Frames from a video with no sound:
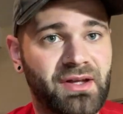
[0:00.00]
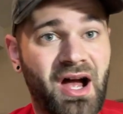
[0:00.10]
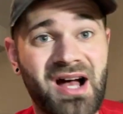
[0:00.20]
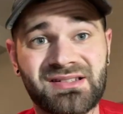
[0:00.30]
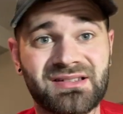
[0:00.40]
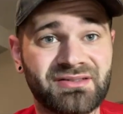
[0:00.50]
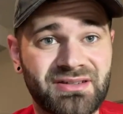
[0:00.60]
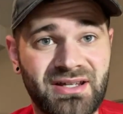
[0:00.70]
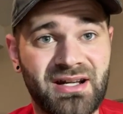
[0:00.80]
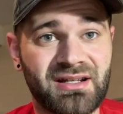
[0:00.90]

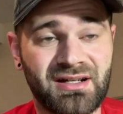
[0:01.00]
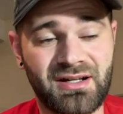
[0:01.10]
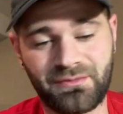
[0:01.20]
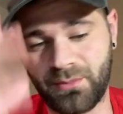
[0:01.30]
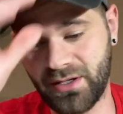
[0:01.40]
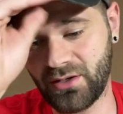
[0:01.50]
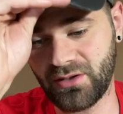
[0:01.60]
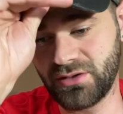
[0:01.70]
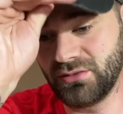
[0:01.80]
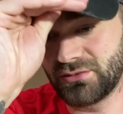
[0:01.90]
constantly getting enough money
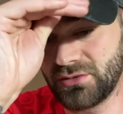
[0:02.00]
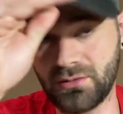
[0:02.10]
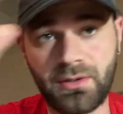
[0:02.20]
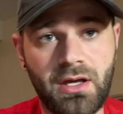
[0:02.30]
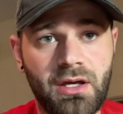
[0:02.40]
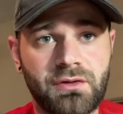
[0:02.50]
on YouTube.